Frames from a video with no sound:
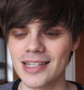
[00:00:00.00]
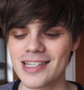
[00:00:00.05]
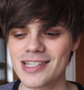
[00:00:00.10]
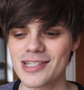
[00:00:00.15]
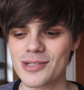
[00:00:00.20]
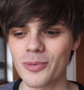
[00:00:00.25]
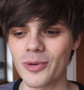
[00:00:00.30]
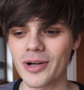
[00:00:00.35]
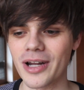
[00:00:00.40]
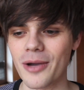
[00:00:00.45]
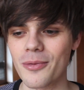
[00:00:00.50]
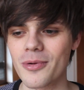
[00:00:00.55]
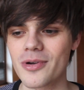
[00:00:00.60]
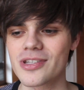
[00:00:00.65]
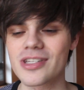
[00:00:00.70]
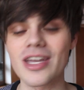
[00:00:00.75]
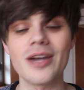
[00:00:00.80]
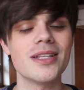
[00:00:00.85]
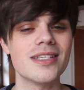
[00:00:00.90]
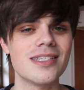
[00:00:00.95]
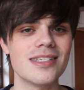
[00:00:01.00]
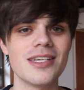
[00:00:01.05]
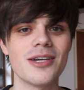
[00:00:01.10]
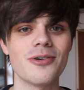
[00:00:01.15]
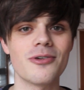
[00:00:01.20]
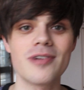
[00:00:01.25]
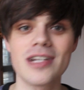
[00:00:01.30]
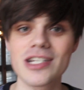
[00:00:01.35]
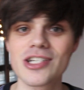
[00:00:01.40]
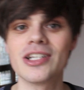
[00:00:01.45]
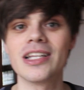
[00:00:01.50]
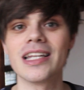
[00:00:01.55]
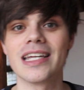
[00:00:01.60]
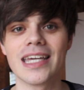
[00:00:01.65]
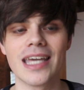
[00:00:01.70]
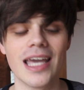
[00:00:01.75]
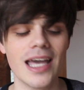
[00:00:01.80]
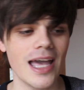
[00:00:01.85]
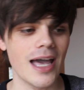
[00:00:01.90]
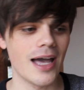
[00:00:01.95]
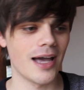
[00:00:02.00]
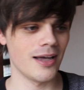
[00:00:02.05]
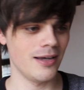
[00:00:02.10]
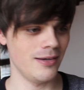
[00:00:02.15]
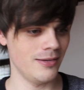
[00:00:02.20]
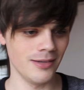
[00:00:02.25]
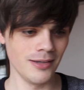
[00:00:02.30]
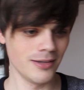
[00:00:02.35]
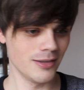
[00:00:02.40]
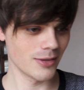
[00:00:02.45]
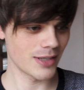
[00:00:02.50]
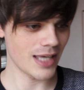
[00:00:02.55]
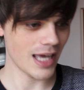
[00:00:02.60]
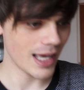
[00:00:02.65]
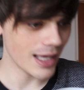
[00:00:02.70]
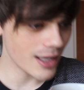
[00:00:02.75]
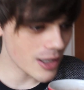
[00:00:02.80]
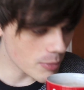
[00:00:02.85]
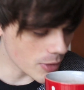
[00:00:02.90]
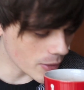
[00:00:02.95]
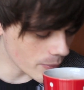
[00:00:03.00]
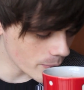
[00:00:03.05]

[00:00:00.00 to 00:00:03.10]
This is what I was going to do originally. Okay, come